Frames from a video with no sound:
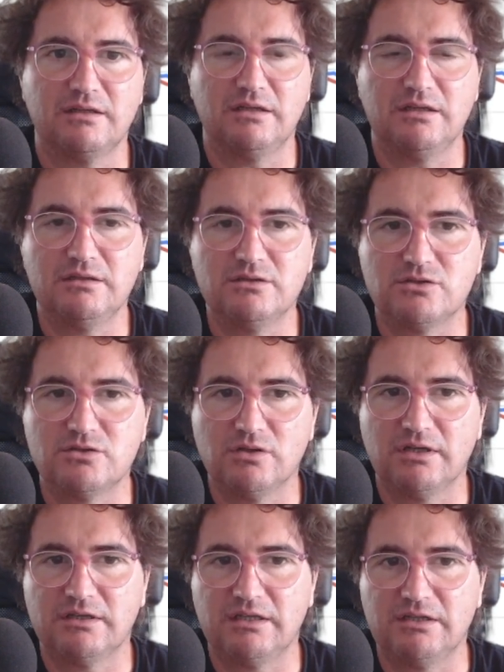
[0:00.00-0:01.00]
in
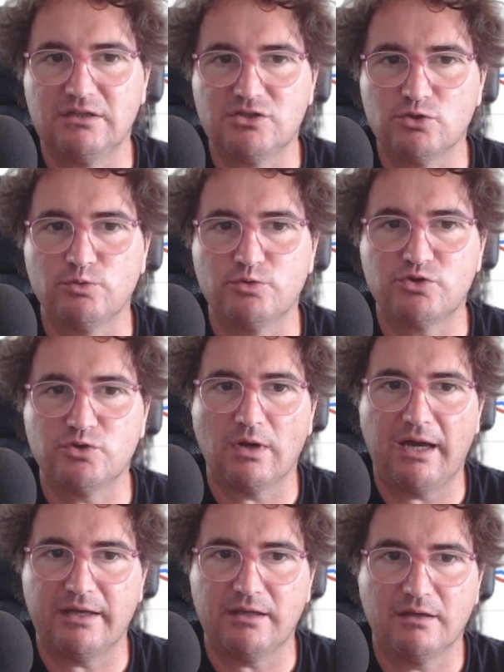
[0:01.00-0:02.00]
June,
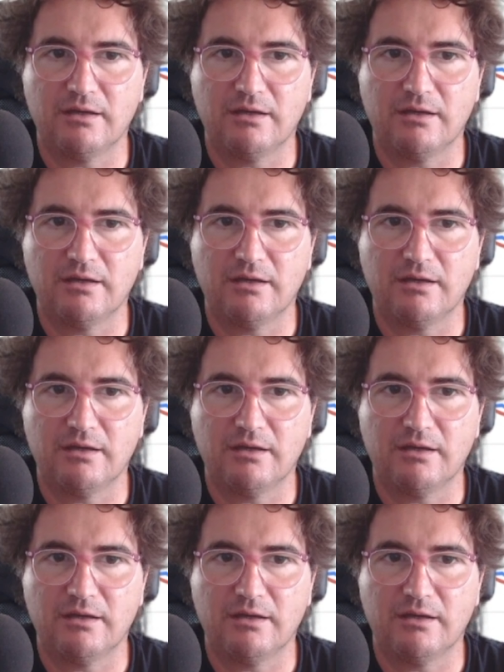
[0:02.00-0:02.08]
July,